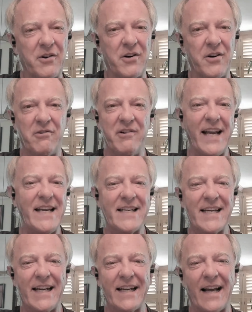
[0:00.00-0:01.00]

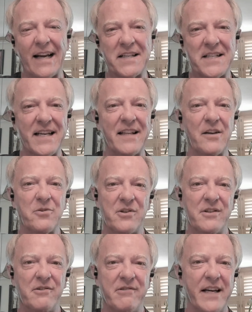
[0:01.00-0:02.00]
creating and seeing
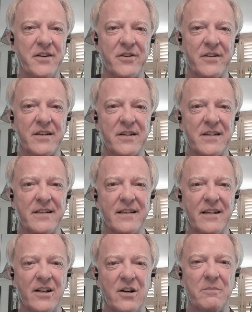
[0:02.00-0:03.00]
those creations
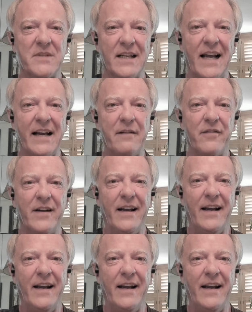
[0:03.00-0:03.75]
come to life.